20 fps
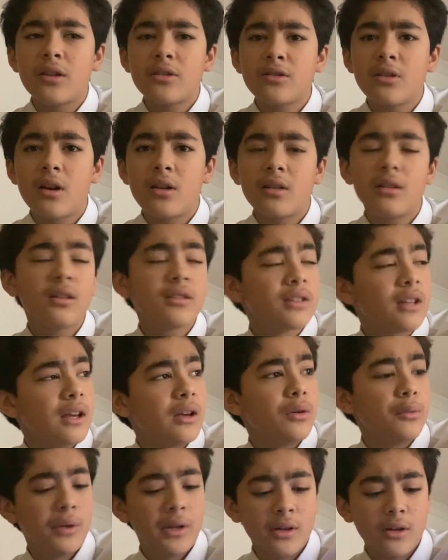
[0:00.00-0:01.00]
I looked there
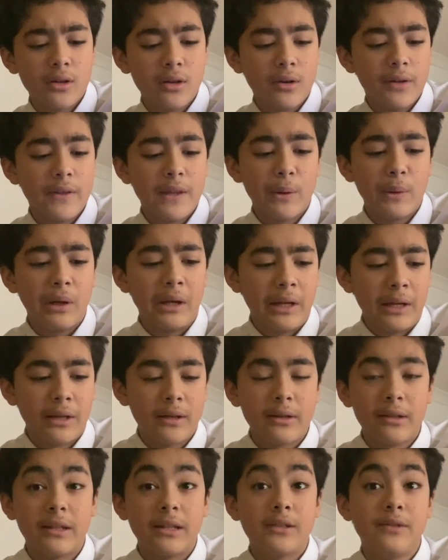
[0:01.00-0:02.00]
a week ago, and they were
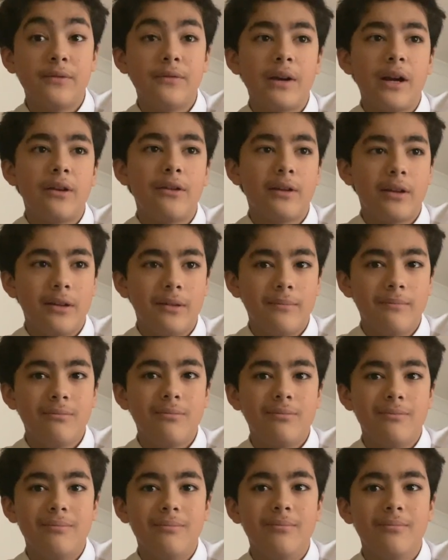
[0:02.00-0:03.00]
like, "It's very
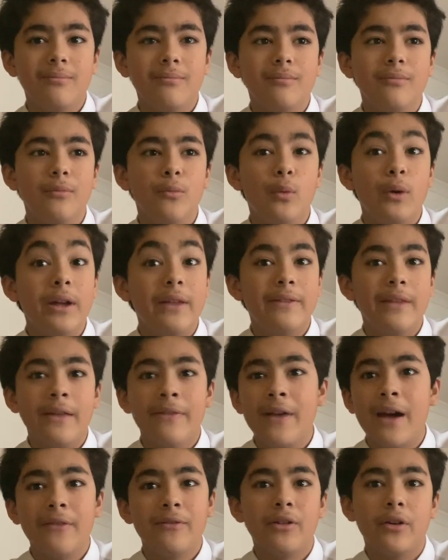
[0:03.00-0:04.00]
weird
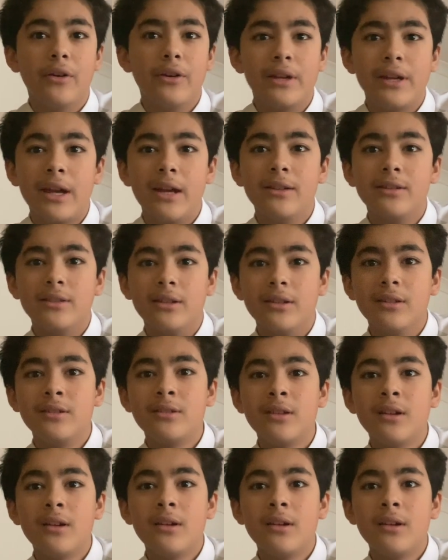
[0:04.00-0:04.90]
that they haven't got any cases."